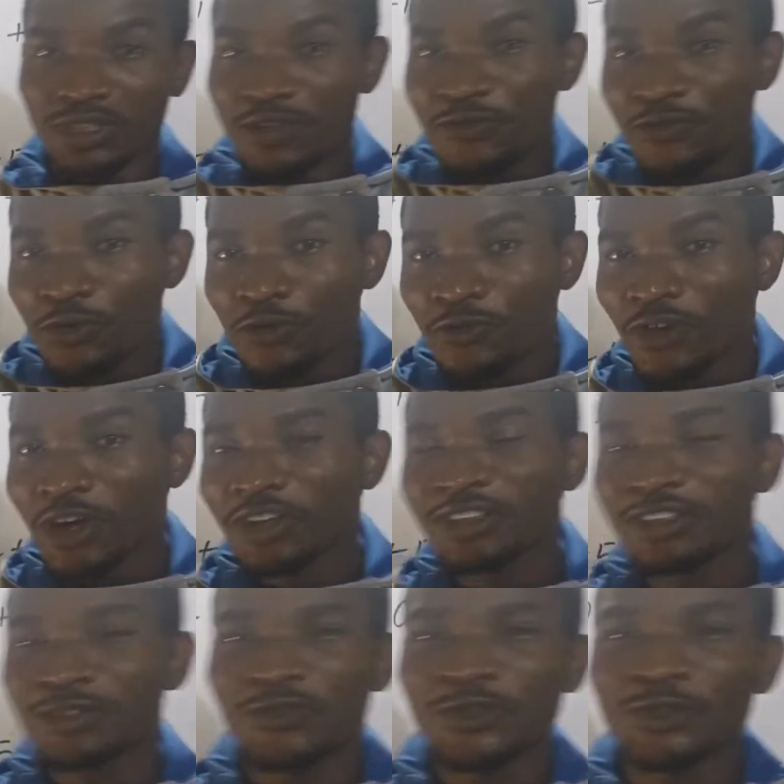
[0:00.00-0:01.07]
If you found
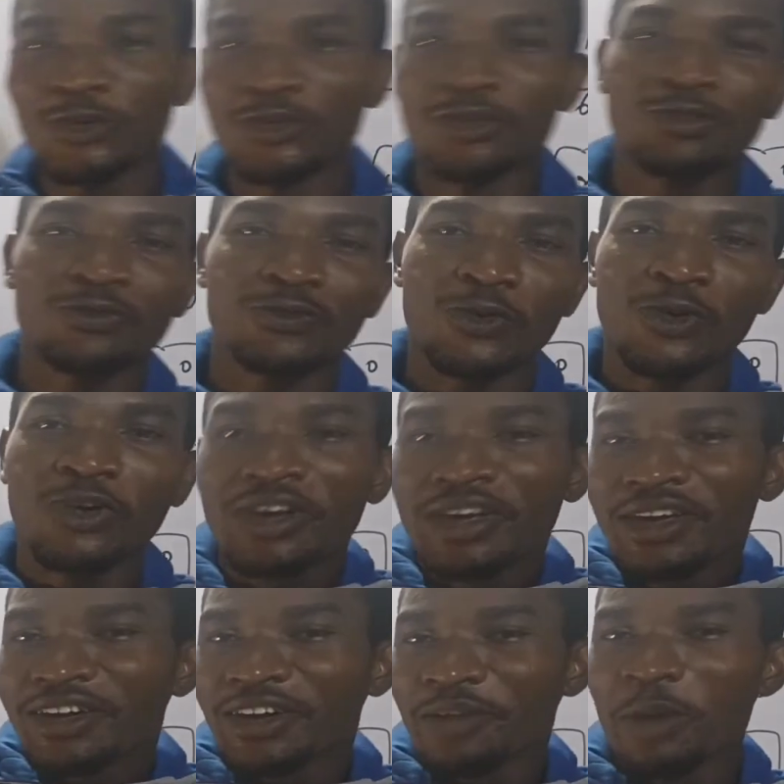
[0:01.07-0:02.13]
this video useful,
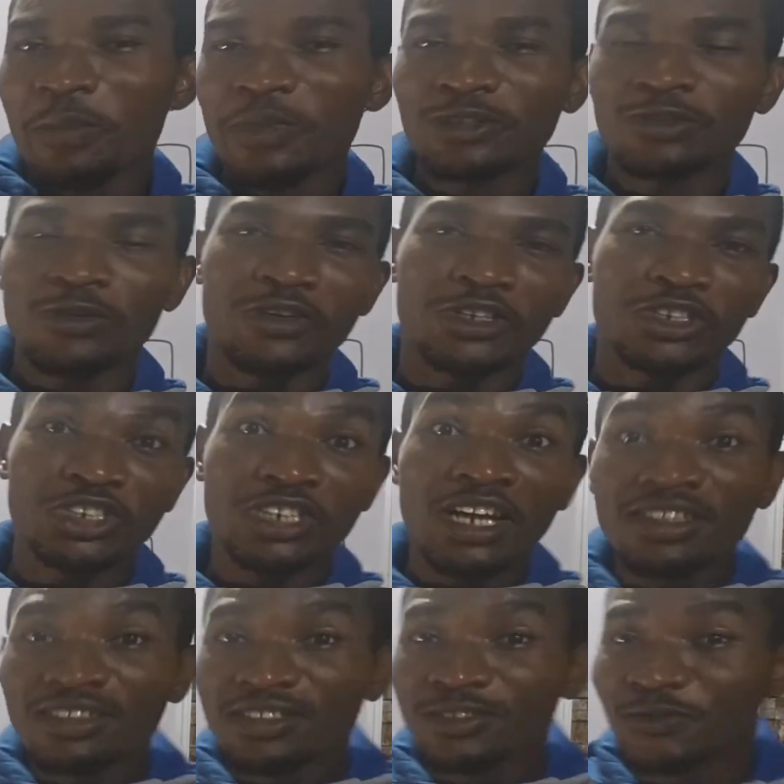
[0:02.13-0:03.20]
remember to
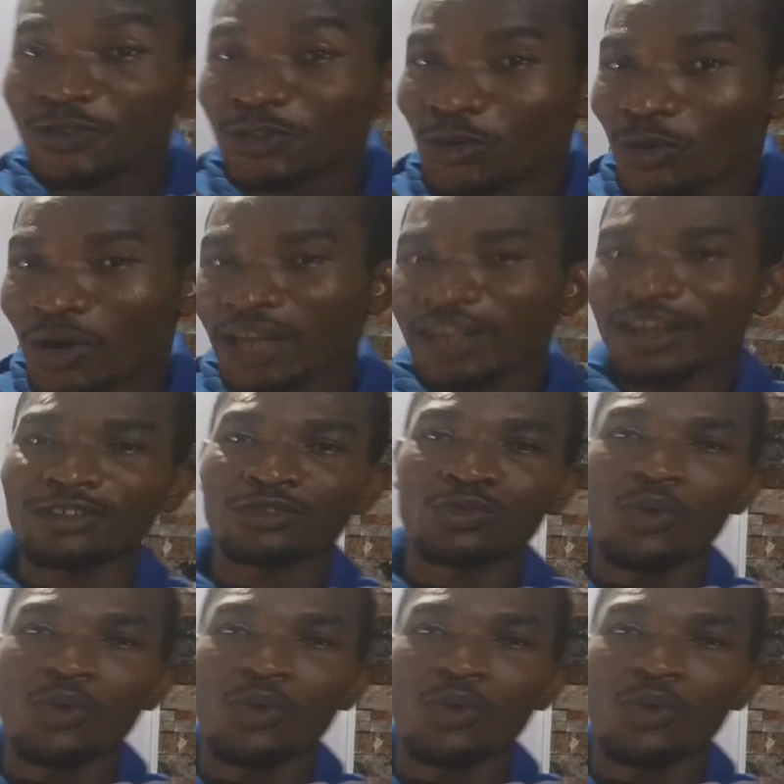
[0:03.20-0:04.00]
reshare this video, and as